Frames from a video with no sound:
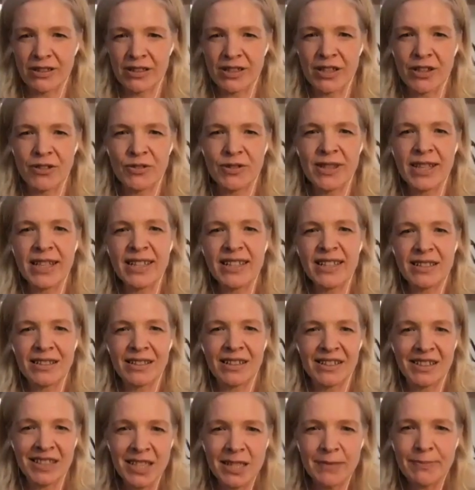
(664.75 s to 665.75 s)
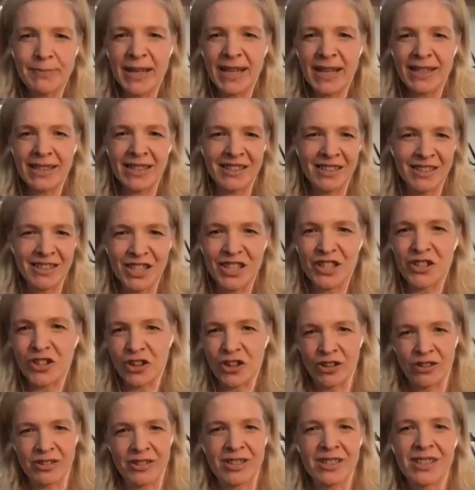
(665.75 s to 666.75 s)
So, things like spit and
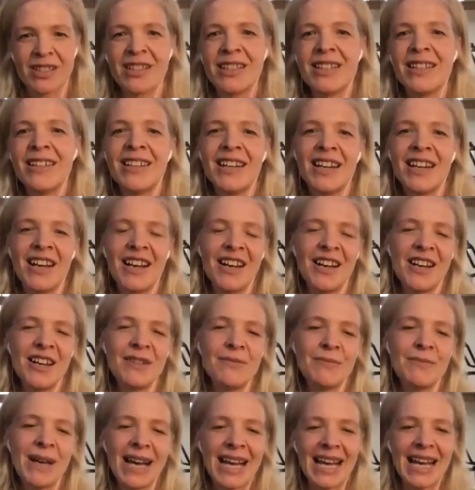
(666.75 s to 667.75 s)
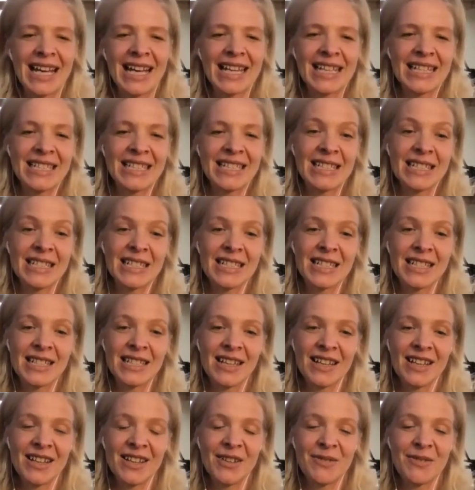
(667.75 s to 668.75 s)
snot um, and
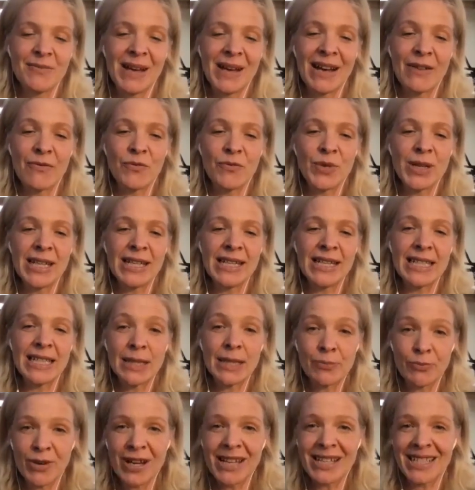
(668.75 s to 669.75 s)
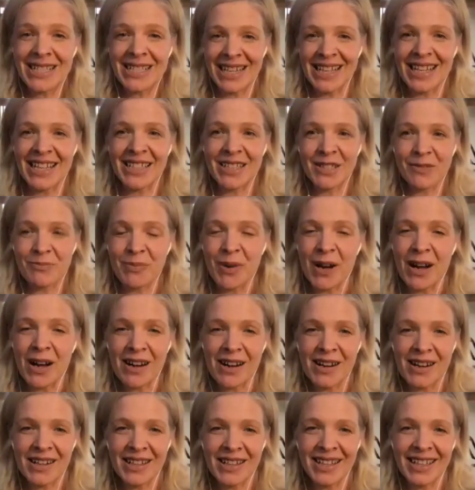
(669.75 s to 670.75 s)
um, and we spread it
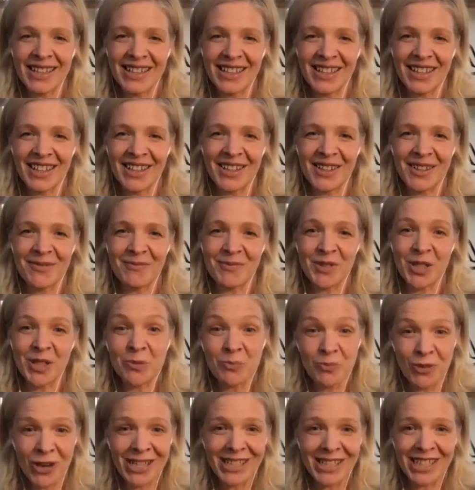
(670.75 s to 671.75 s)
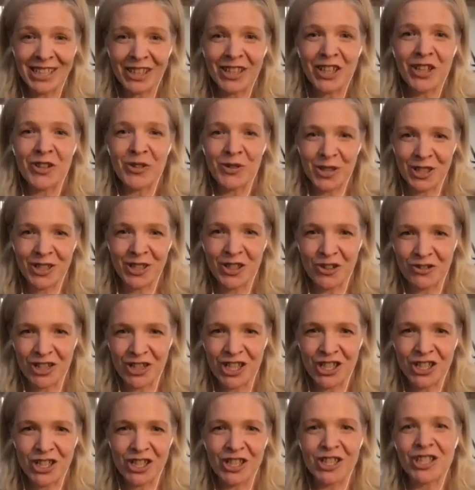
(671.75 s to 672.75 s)
by um, spreading those
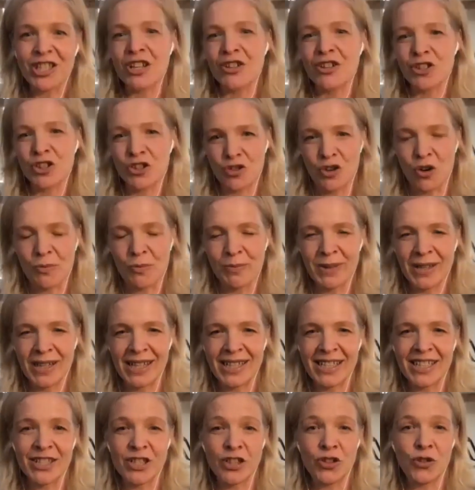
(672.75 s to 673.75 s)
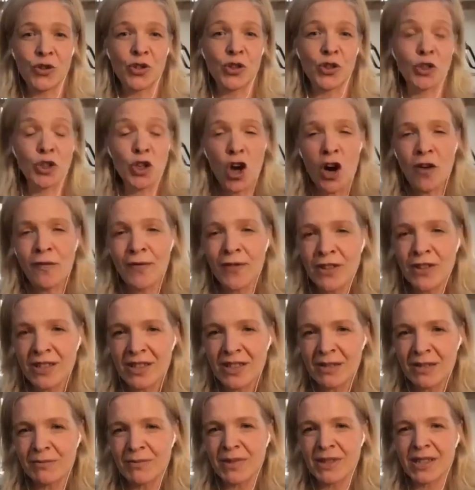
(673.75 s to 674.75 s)
secretions, those droplets. You could cough on
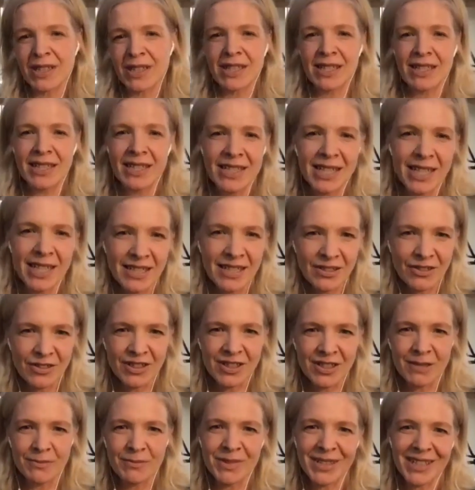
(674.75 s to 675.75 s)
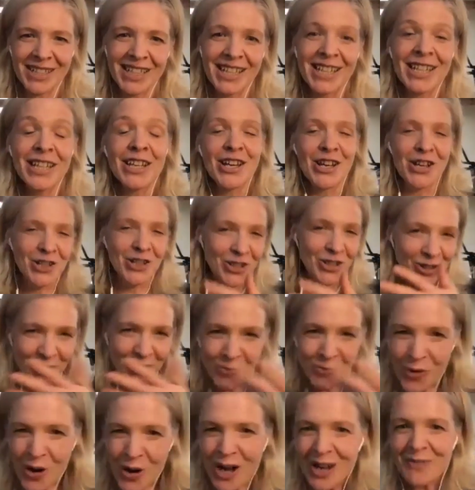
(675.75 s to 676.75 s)
somebody, sneeze on somebody. You could
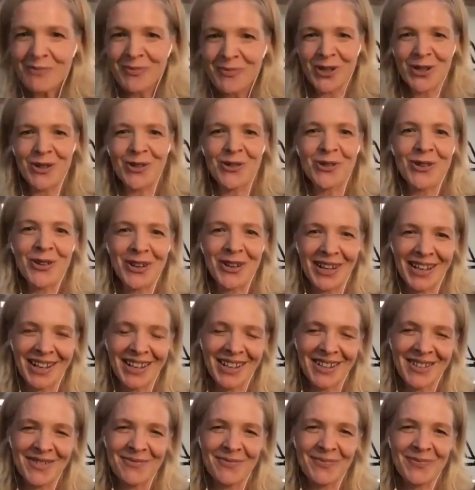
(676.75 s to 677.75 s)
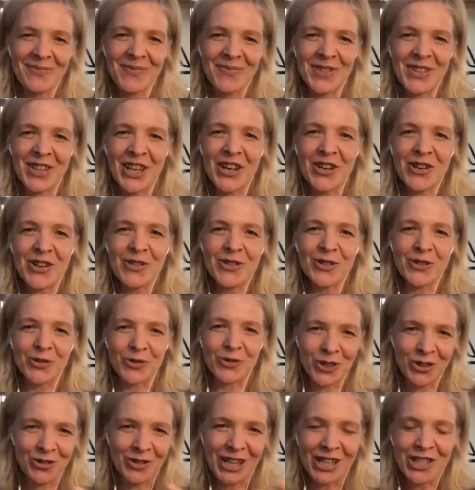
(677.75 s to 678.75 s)
wipe your um, nose or
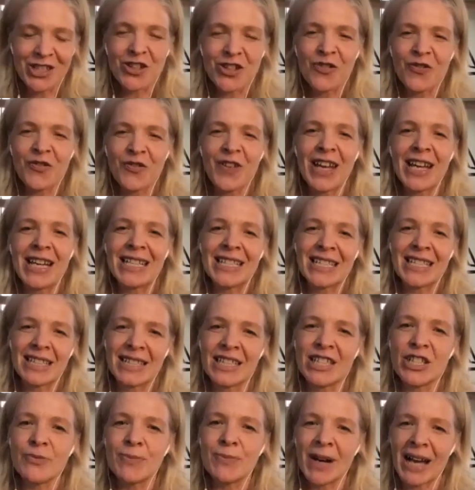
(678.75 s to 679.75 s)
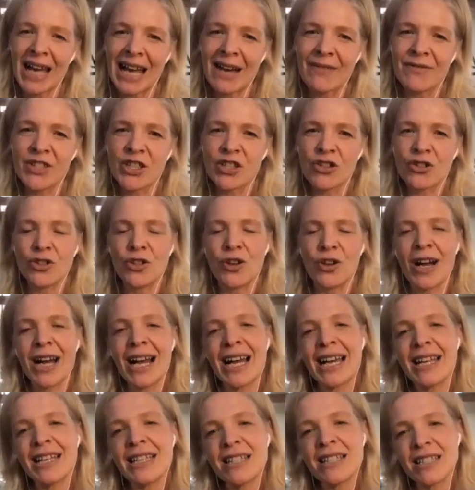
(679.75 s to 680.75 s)
scratch your face, and then you might have it on your
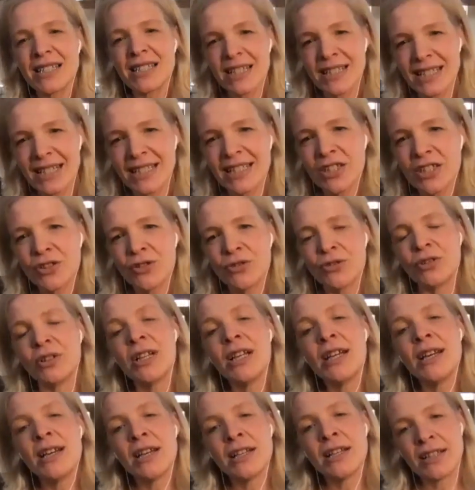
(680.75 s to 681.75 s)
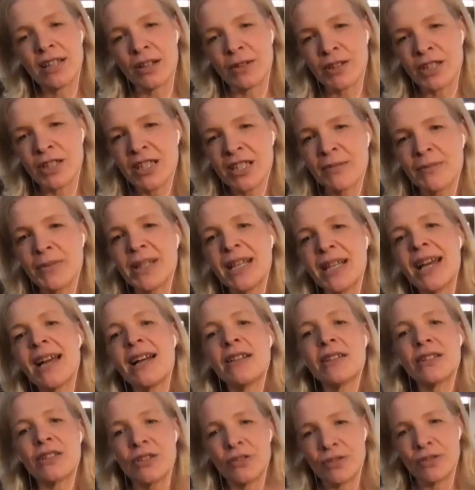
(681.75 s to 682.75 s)
hands, and then you'll touch somebody
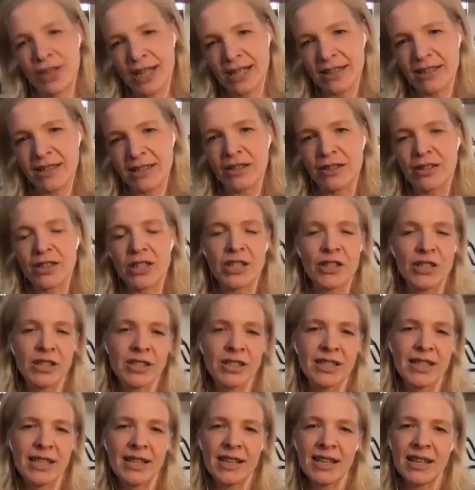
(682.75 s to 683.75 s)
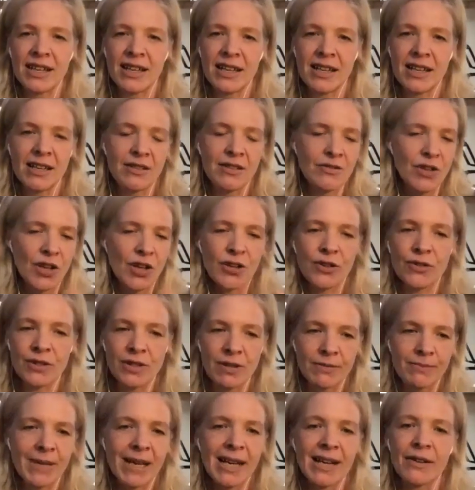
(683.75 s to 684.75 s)
else who then touches their nose
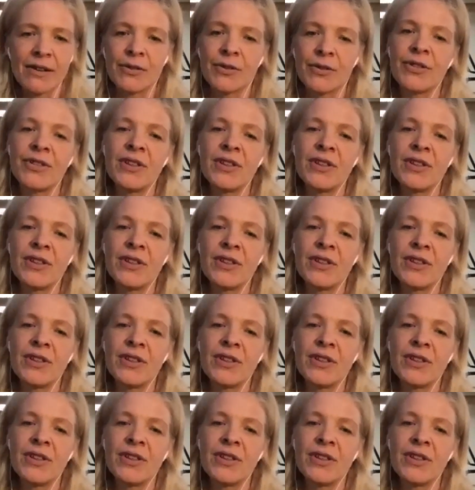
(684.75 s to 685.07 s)
and mouth.